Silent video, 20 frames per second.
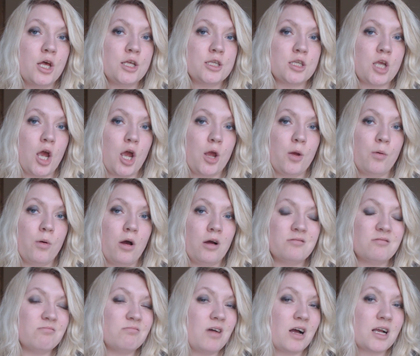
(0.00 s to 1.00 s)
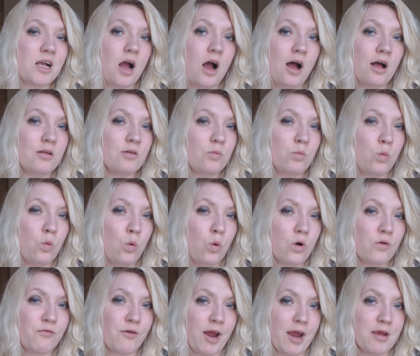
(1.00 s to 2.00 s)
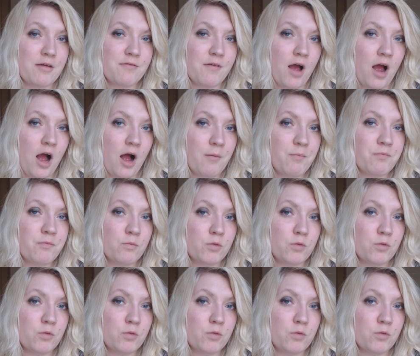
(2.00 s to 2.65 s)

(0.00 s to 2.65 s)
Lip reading: So I can't walk very far,